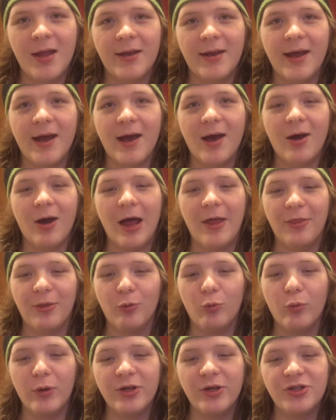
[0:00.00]
Now,
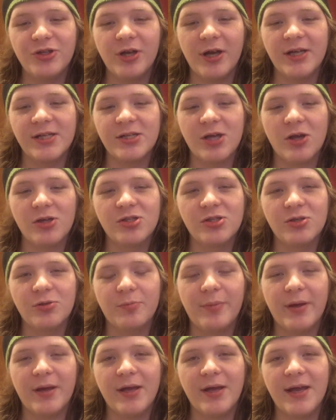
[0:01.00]
The Witcher is also
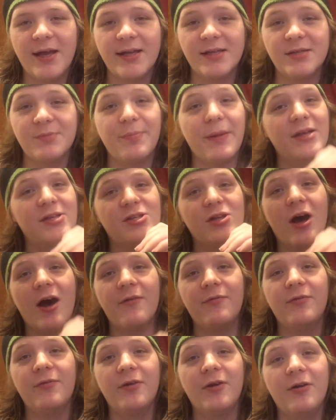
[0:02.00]
based
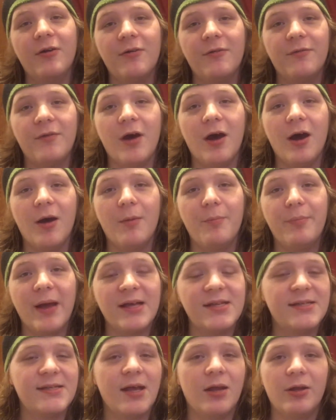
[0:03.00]
off of a
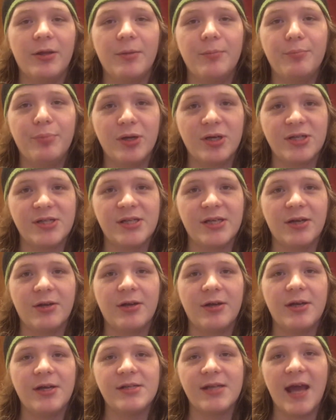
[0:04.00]
best-selling book
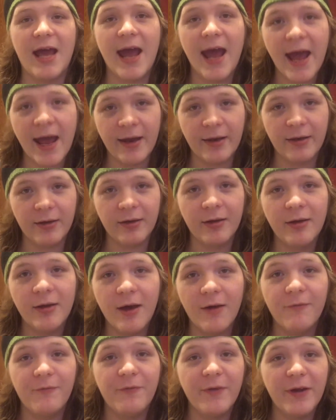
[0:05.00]
series and
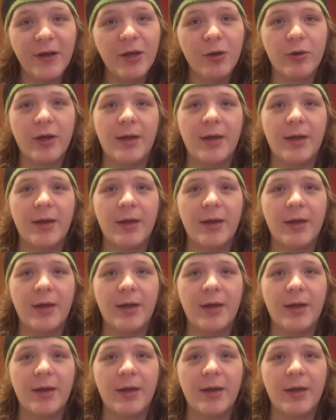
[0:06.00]
a video